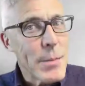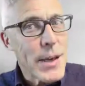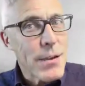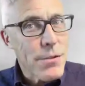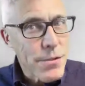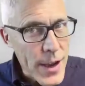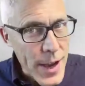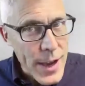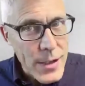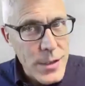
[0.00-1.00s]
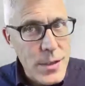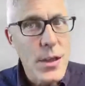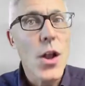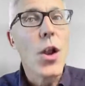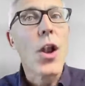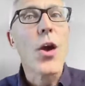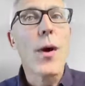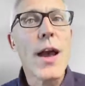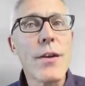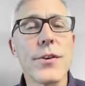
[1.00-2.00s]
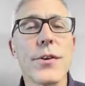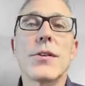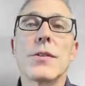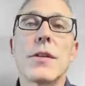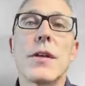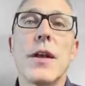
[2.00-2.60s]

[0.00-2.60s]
make it fast, low effort,